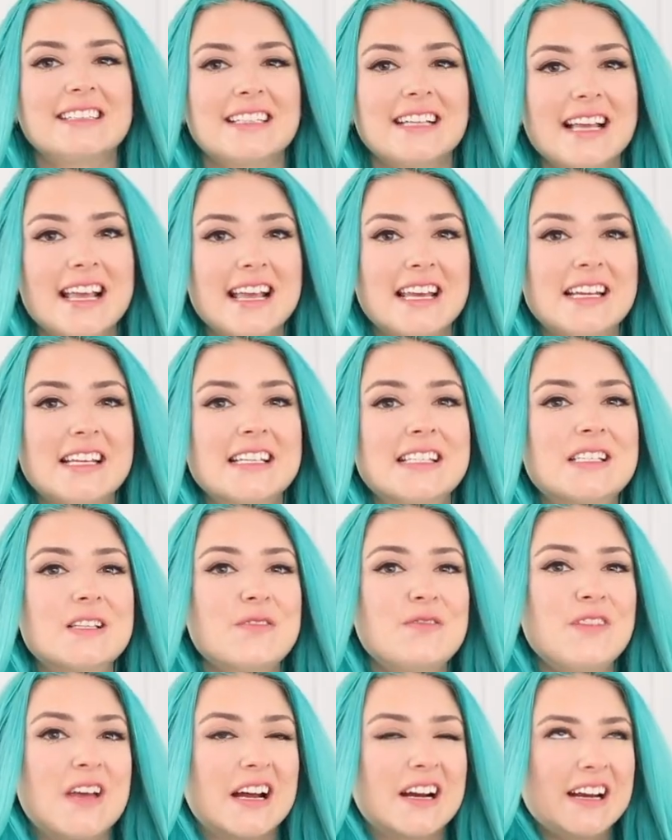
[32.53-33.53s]
It is
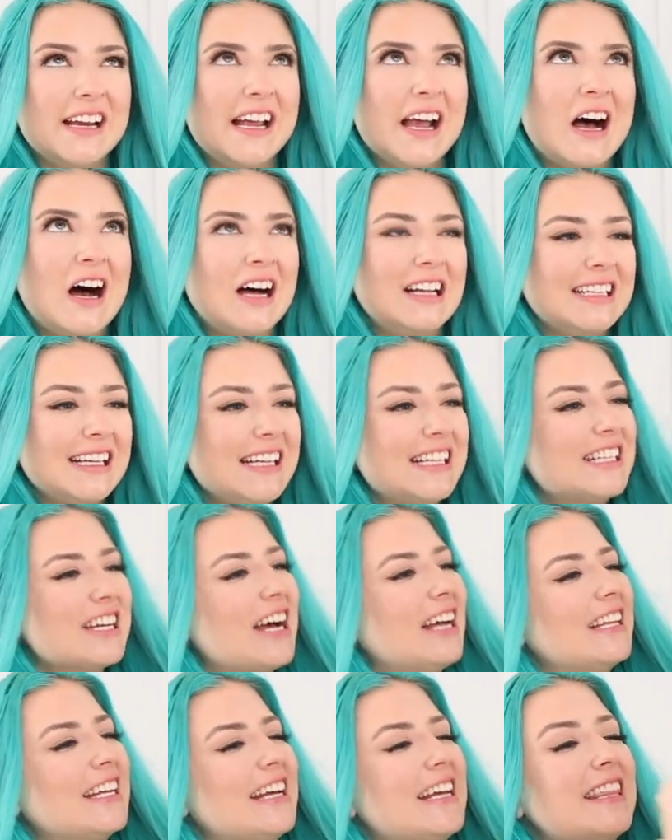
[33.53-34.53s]
very holly
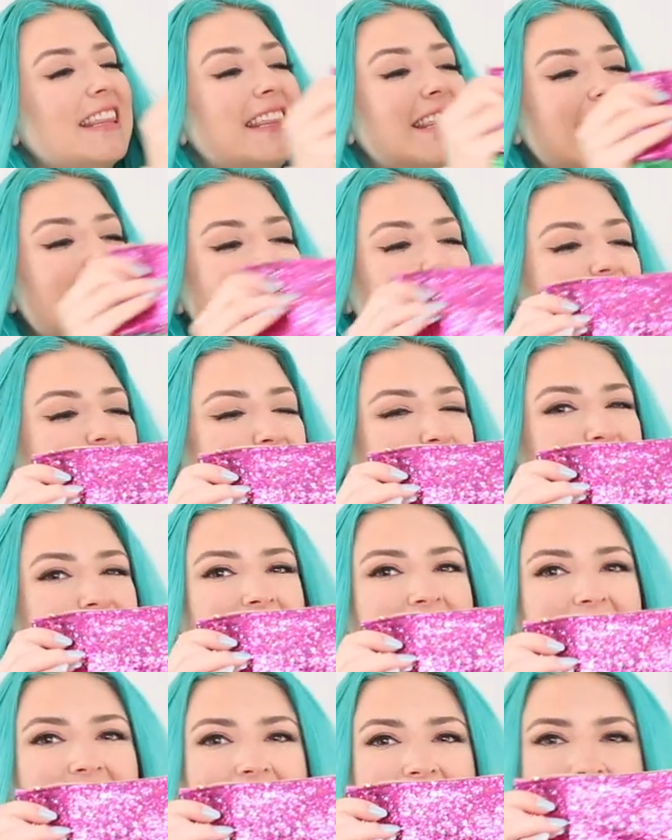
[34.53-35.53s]
jolly themed,
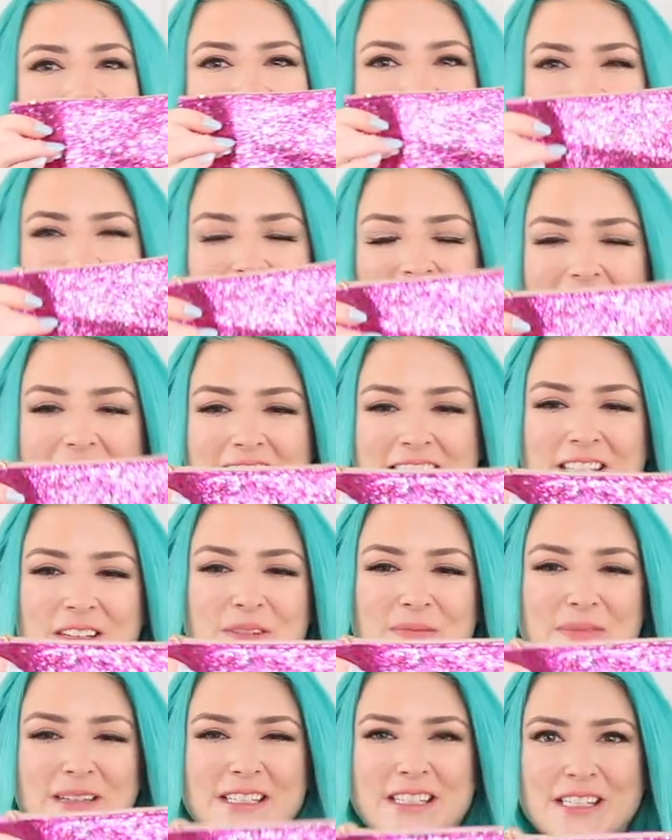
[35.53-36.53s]

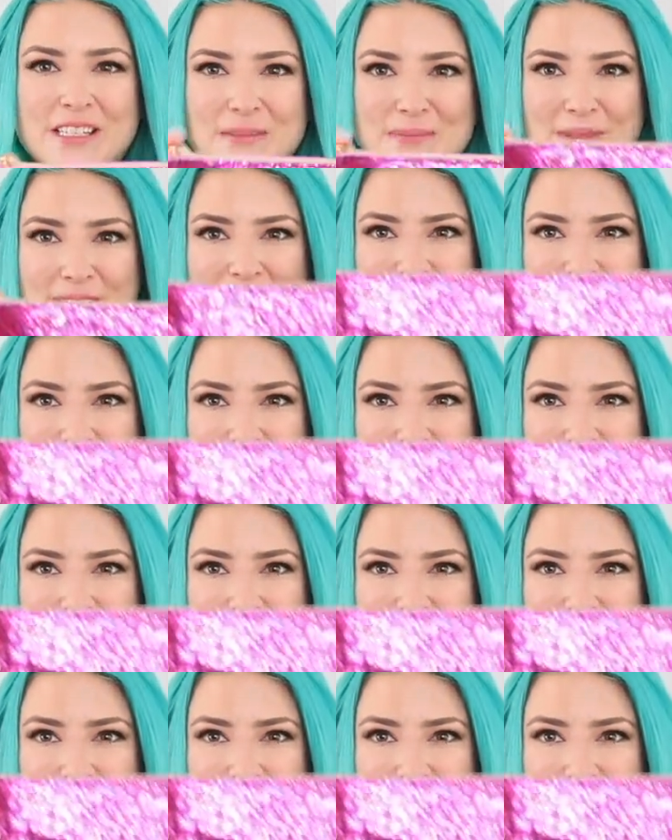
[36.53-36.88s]
super